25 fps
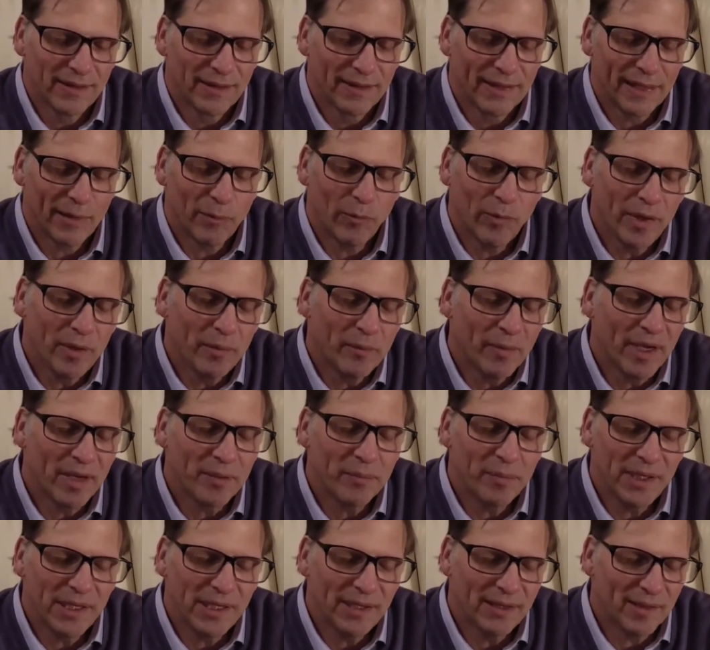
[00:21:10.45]
That we may
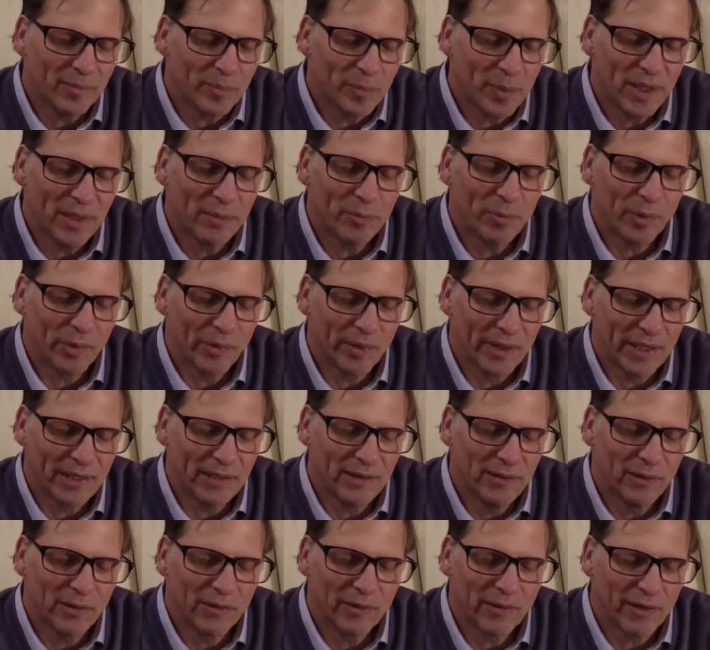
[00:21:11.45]
be the people that
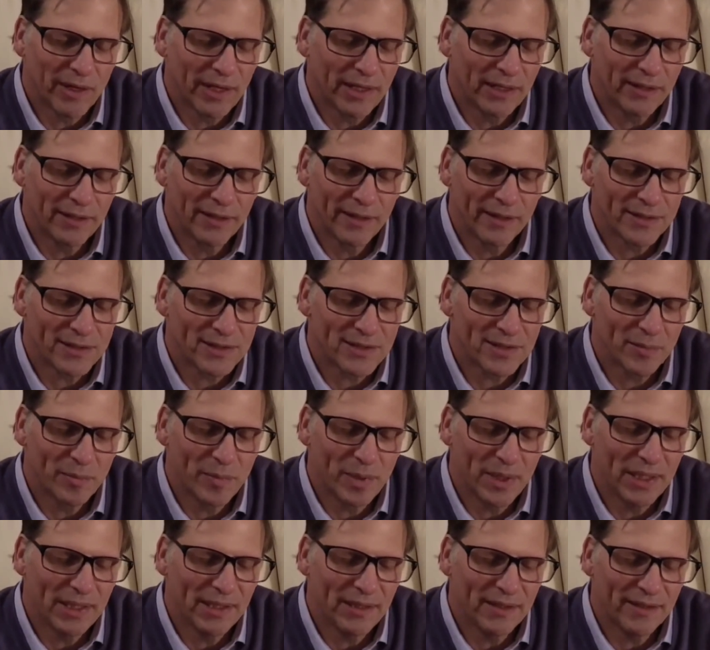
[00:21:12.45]
you created us to
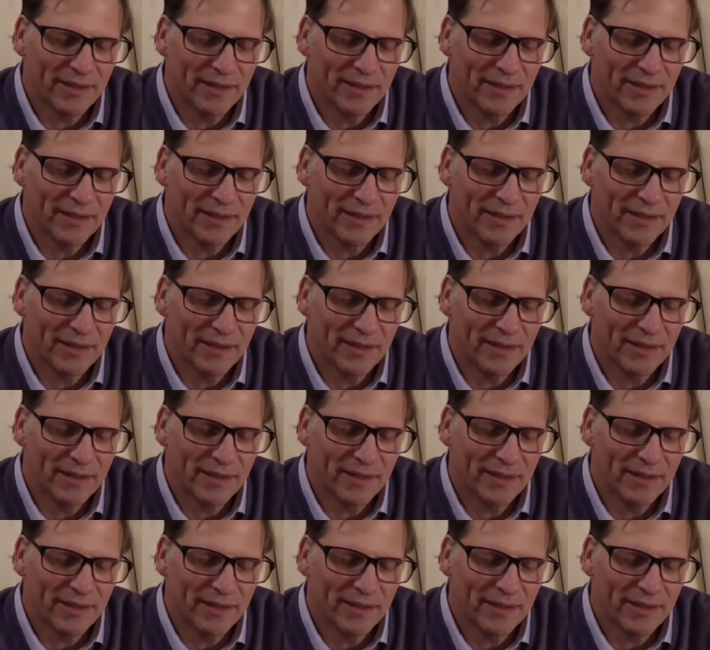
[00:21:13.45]
be,